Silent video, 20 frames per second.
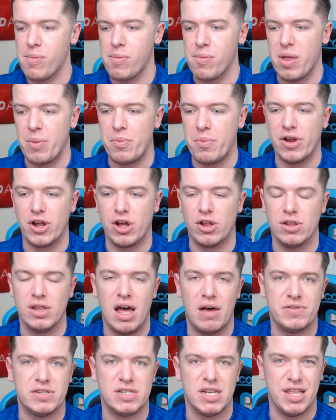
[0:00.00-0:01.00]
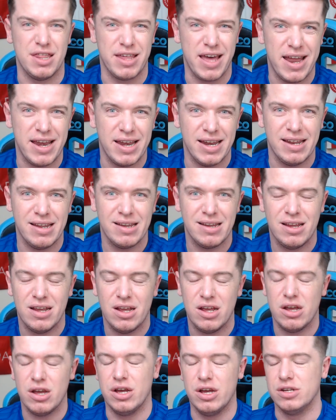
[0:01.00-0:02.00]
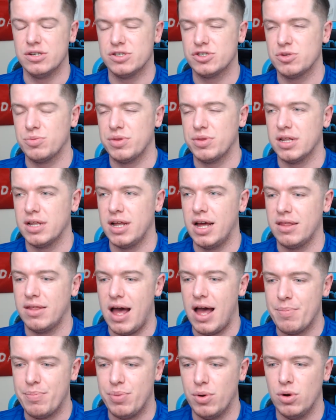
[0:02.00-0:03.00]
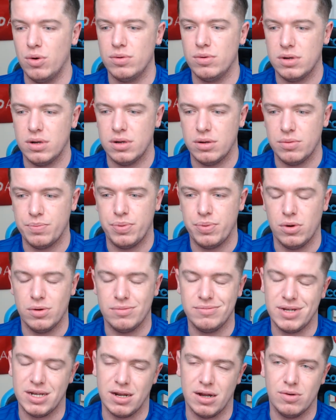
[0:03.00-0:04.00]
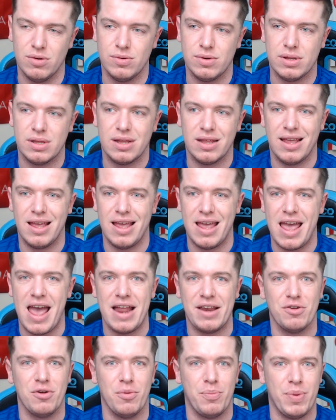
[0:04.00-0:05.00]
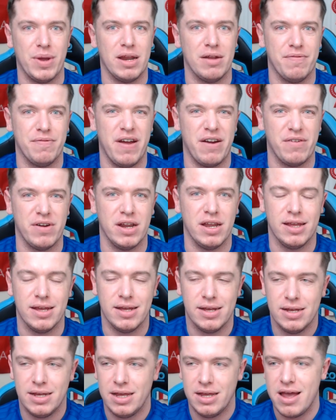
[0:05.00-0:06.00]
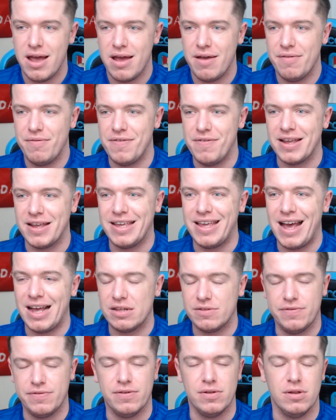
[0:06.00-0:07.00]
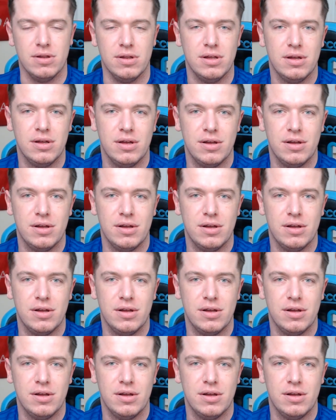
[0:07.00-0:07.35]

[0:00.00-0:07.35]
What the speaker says: maybe bring on Lafferty then, something like that. But you know, it ended up being a very forgettable